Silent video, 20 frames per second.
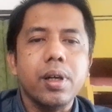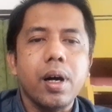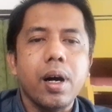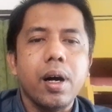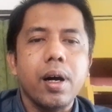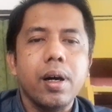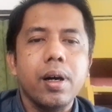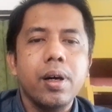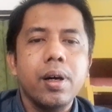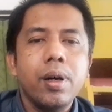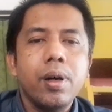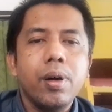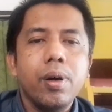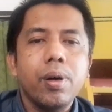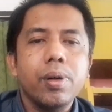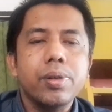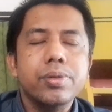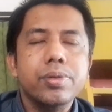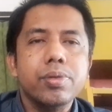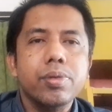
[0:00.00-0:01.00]
are
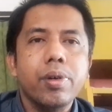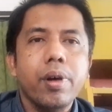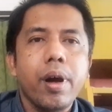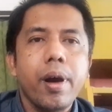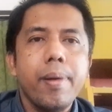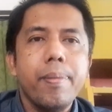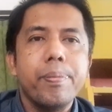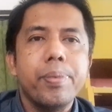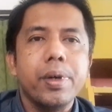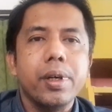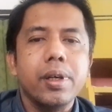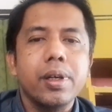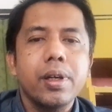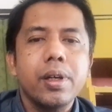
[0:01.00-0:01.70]
also hampered.